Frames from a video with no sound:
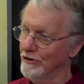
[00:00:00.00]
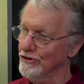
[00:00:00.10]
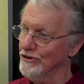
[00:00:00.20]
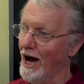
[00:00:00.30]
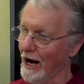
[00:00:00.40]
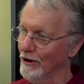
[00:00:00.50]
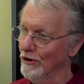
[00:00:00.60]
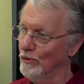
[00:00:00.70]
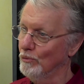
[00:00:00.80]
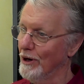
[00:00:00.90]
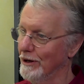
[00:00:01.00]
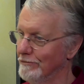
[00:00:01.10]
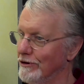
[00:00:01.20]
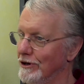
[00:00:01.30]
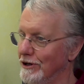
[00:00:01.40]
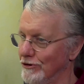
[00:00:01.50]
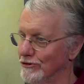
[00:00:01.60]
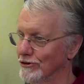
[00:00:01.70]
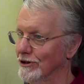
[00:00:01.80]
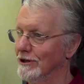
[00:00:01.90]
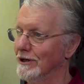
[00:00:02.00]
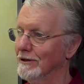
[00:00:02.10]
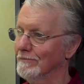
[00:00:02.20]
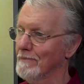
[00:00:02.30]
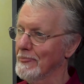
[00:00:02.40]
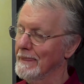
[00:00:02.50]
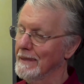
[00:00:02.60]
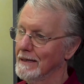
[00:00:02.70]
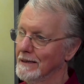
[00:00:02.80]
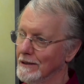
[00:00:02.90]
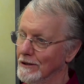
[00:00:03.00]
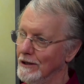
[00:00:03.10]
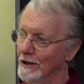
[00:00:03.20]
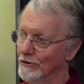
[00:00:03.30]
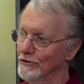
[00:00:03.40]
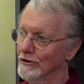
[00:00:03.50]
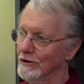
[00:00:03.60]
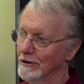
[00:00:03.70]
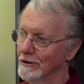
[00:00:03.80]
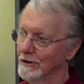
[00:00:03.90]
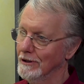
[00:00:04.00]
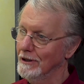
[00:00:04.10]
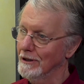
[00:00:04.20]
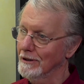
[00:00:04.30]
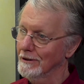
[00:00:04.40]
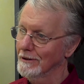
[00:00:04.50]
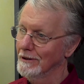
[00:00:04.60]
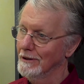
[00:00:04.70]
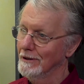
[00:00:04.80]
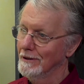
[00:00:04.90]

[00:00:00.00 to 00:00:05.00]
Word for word: get stuck on that's, whatever it is. Yes, that's yeah. when they get stuck on yes. whatever it is. That's yeah. right. Whether